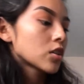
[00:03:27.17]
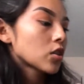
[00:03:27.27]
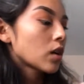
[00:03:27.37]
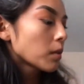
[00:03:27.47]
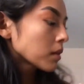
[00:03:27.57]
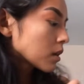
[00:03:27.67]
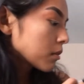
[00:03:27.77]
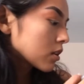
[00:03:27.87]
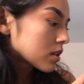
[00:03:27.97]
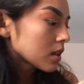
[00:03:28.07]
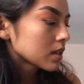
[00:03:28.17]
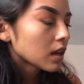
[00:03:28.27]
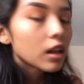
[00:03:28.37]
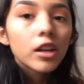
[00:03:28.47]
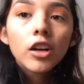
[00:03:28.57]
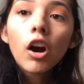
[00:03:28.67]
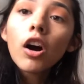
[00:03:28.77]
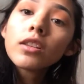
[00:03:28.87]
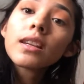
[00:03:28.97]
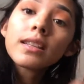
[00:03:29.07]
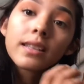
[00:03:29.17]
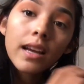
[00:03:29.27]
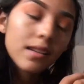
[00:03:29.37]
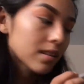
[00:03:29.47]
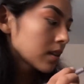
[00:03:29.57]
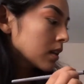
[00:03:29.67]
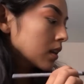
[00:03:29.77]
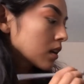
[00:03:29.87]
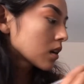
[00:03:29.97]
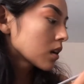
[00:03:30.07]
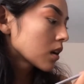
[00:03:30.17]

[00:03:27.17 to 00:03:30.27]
So I'm going to be using this color called Destiny